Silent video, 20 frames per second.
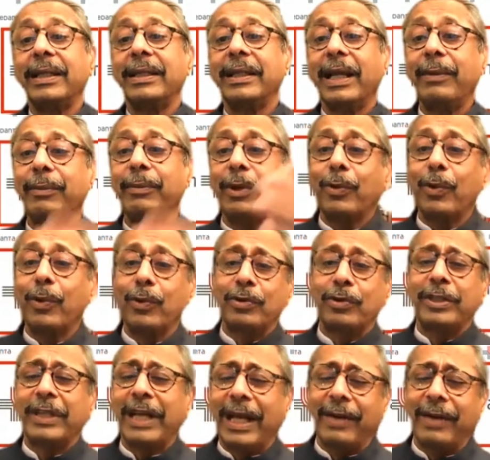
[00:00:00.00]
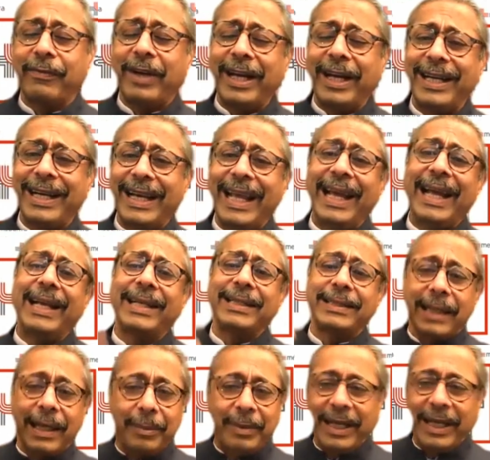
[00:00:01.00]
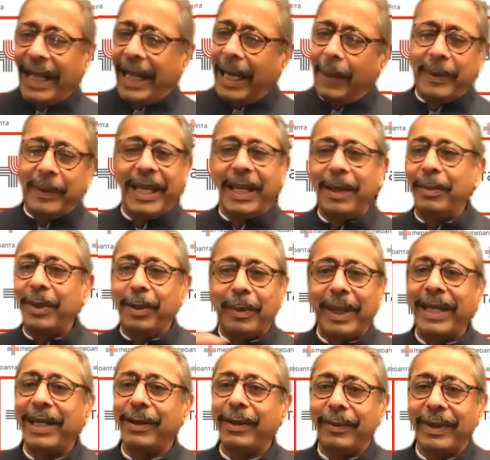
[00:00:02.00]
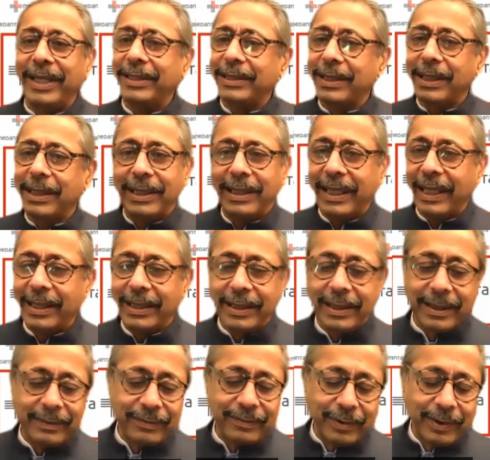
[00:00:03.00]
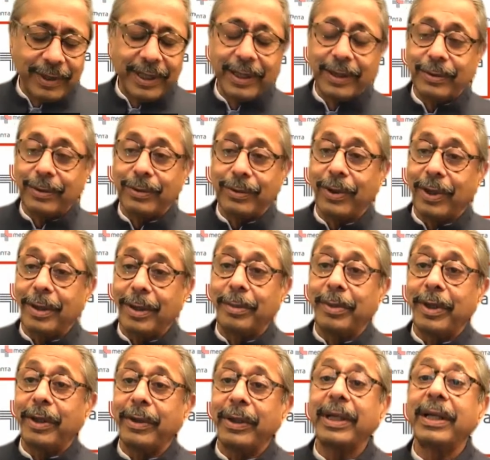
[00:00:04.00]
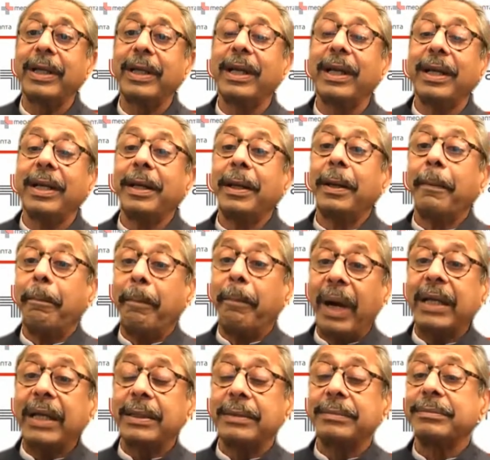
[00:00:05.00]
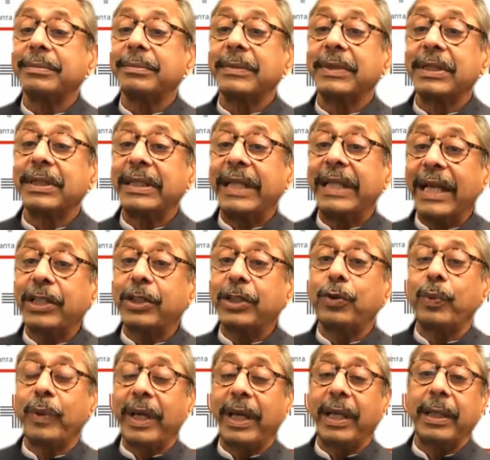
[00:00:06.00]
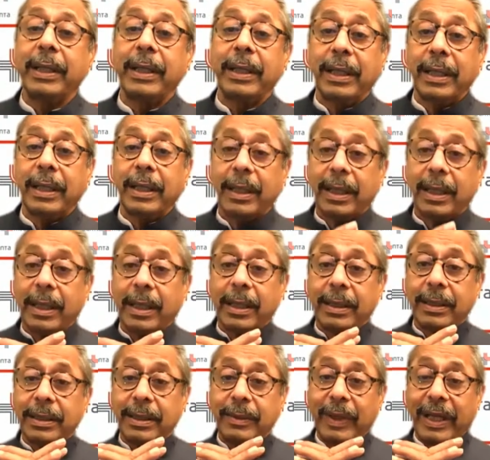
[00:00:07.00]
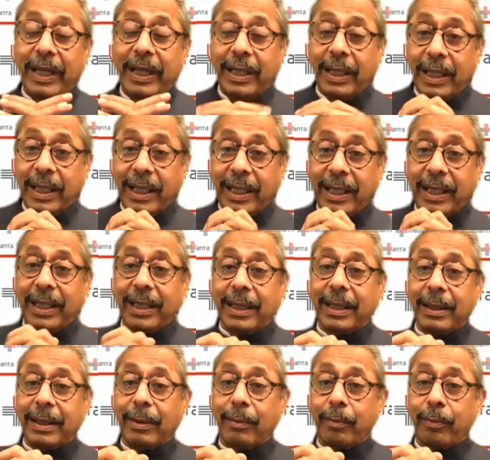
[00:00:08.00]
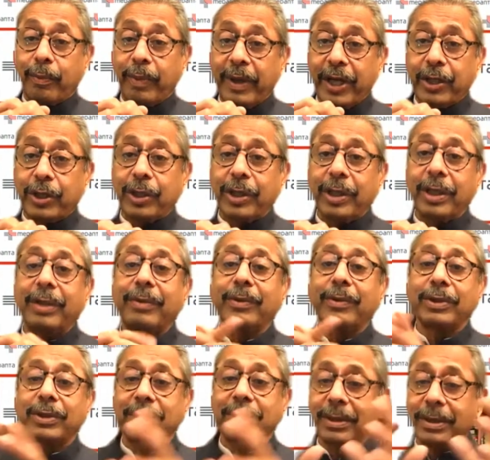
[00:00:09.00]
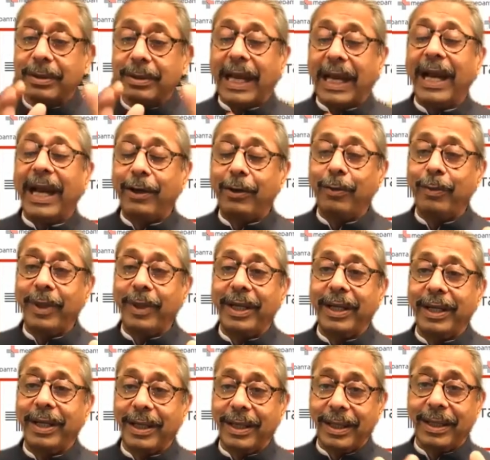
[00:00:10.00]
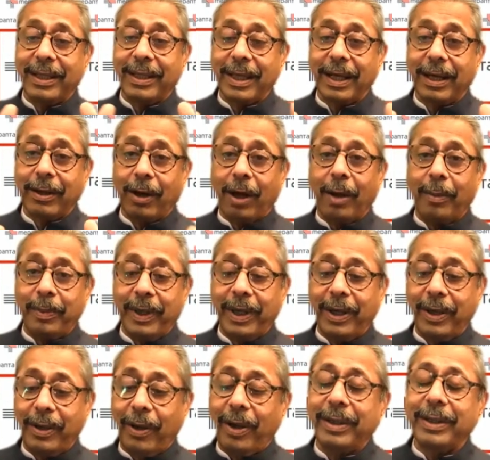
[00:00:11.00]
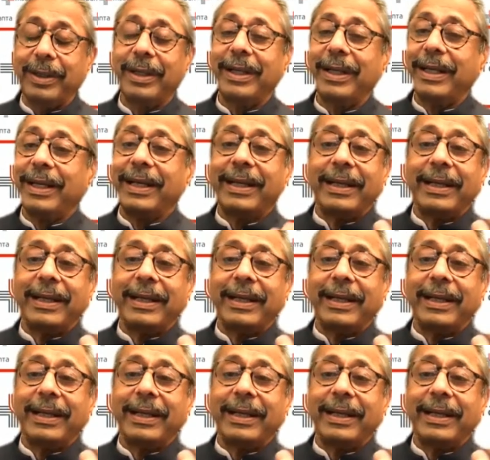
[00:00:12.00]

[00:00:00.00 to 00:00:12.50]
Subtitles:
Then we couldn't find lands. I mean, help came in many ways. It'll take a full year to talk about it. But that's when a patient had to be operated on.